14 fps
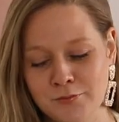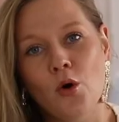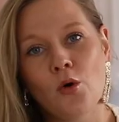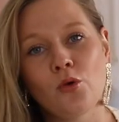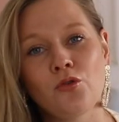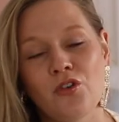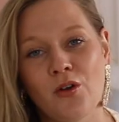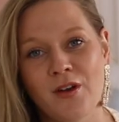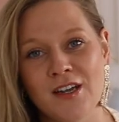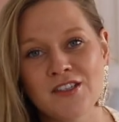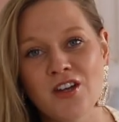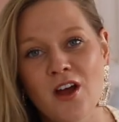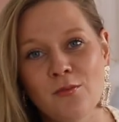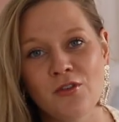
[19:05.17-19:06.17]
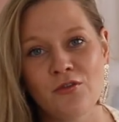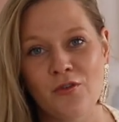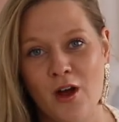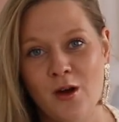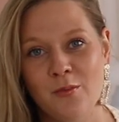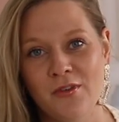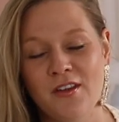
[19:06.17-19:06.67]
Also, in terms of
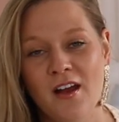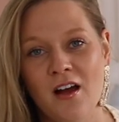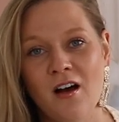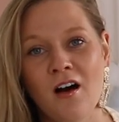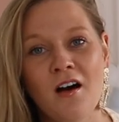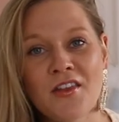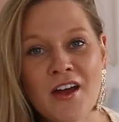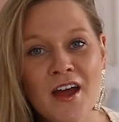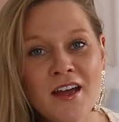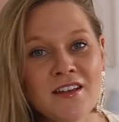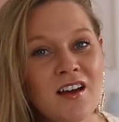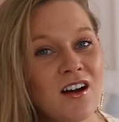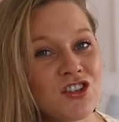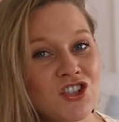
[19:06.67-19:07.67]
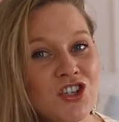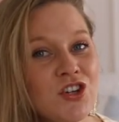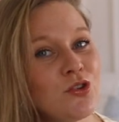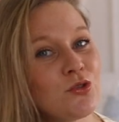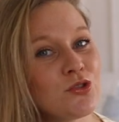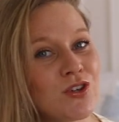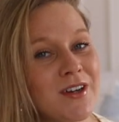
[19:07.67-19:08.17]
upset, are there young
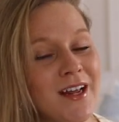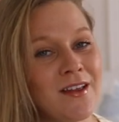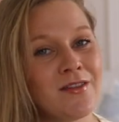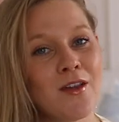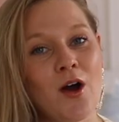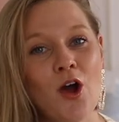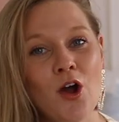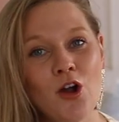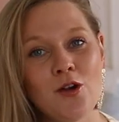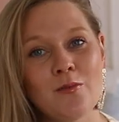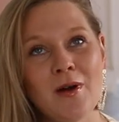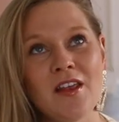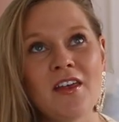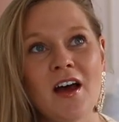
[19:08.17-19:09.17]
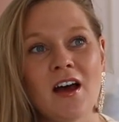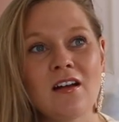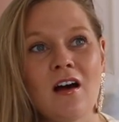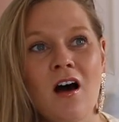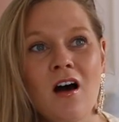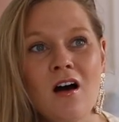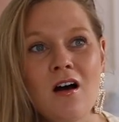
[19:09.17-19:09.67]
children in the home that
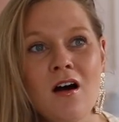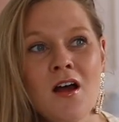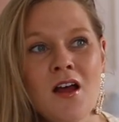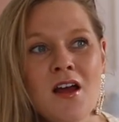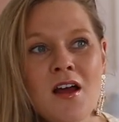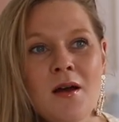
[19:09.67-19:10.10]
are